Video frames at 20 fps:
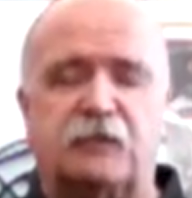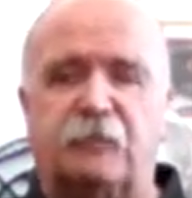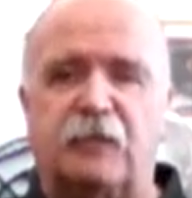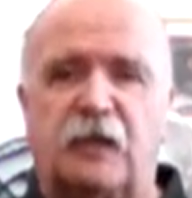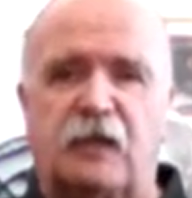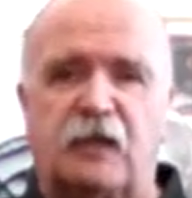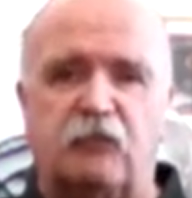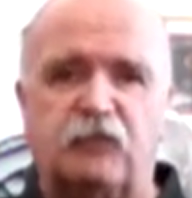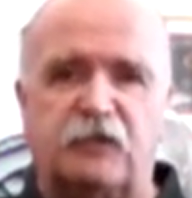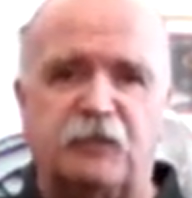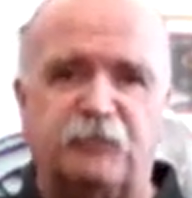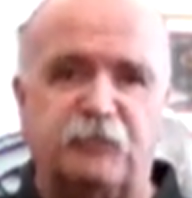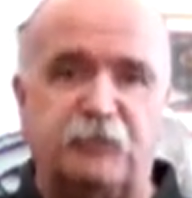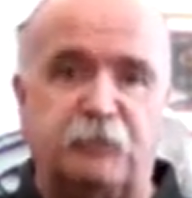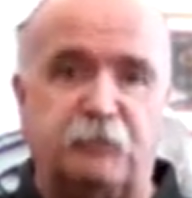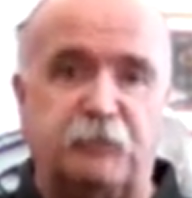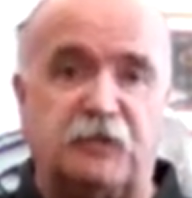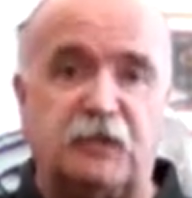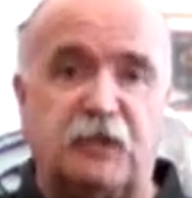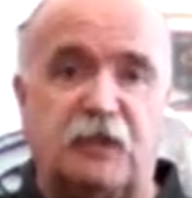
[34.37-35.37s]
depending which
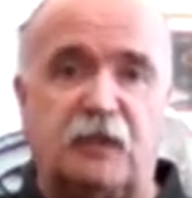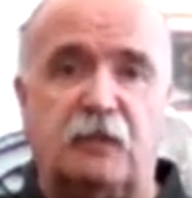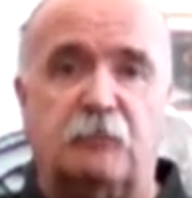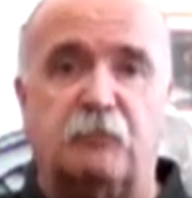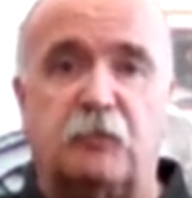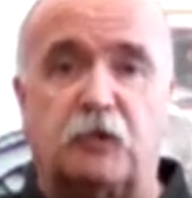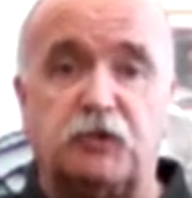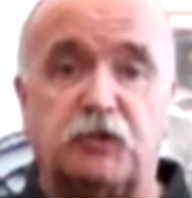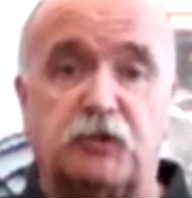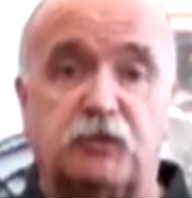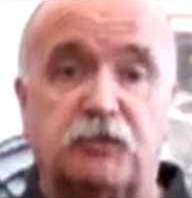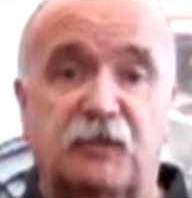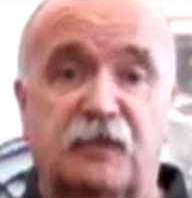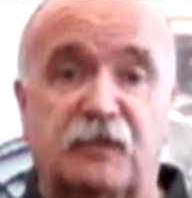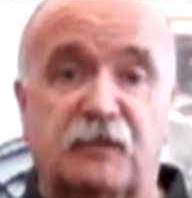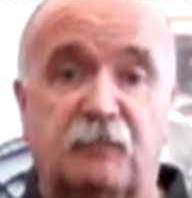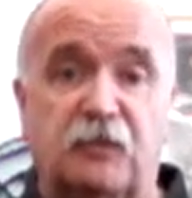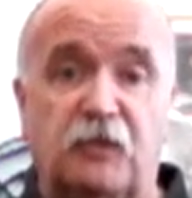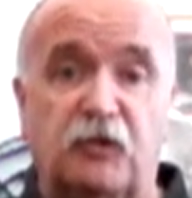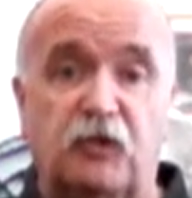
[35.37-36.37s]
particular martial
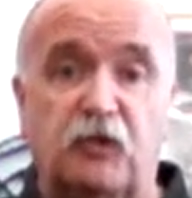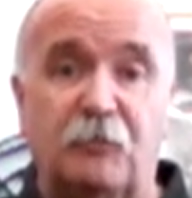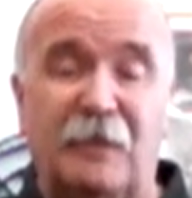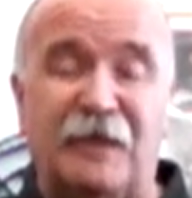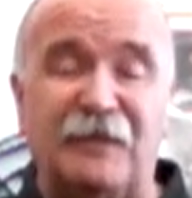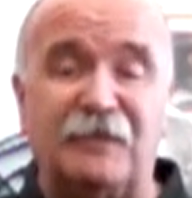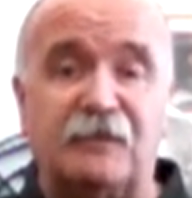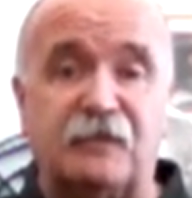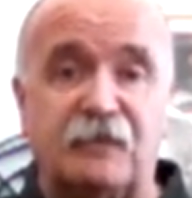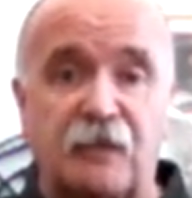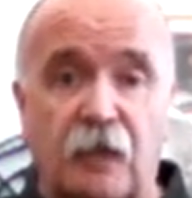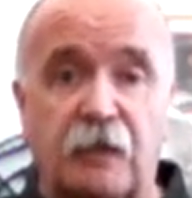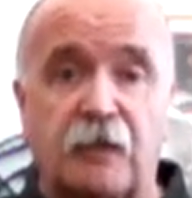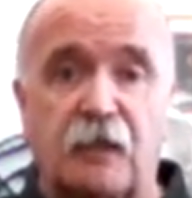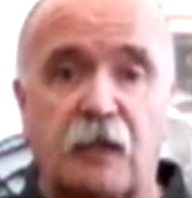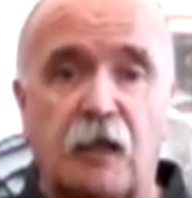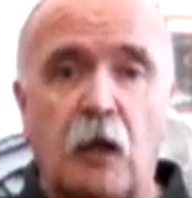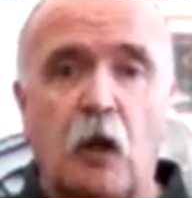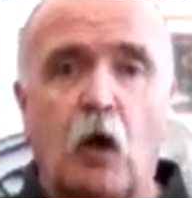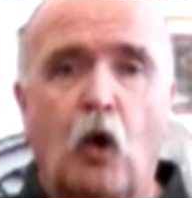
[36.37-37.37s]
discipline you may
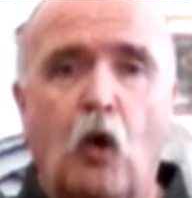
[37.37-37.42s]
study.